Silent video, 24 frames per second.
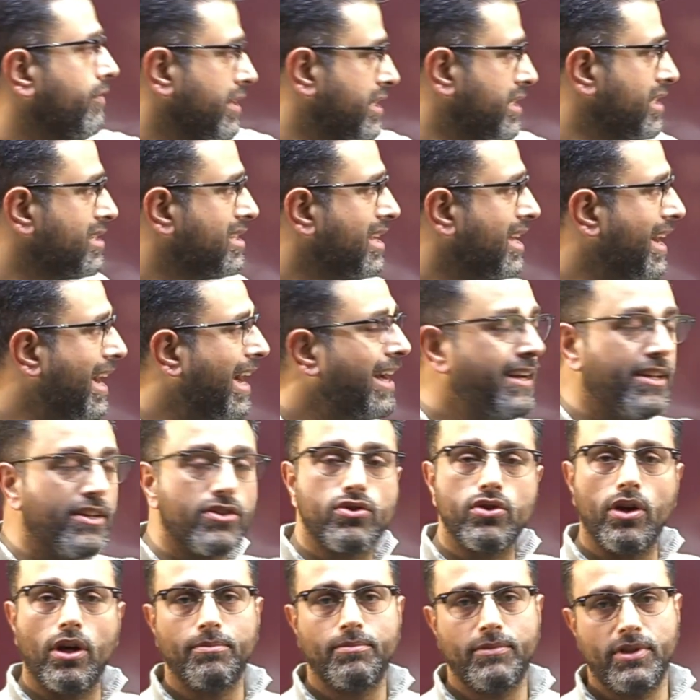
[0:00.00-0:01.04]
which is the
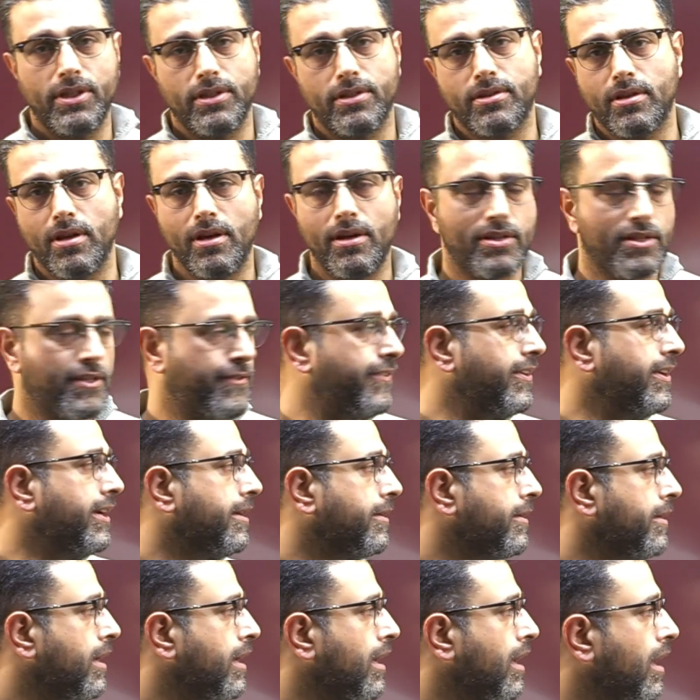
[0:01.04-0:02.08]
radius of this
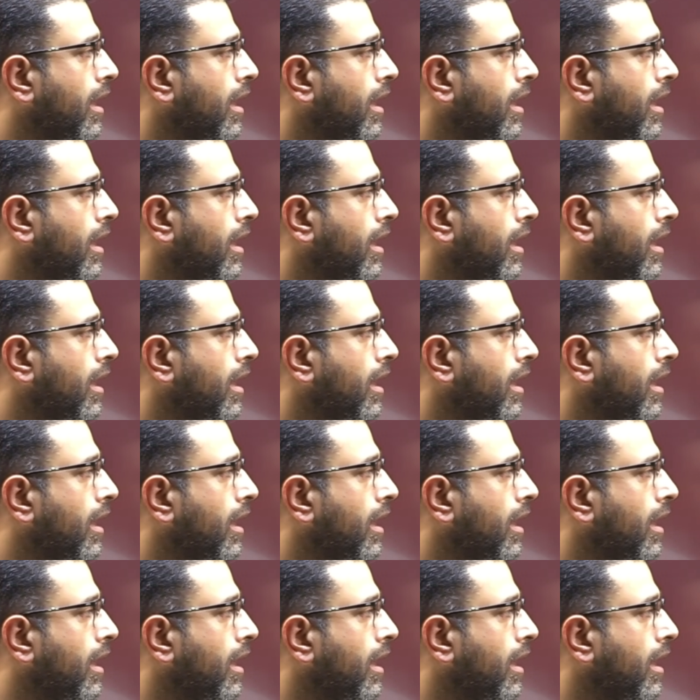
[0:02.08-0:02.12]
sphere.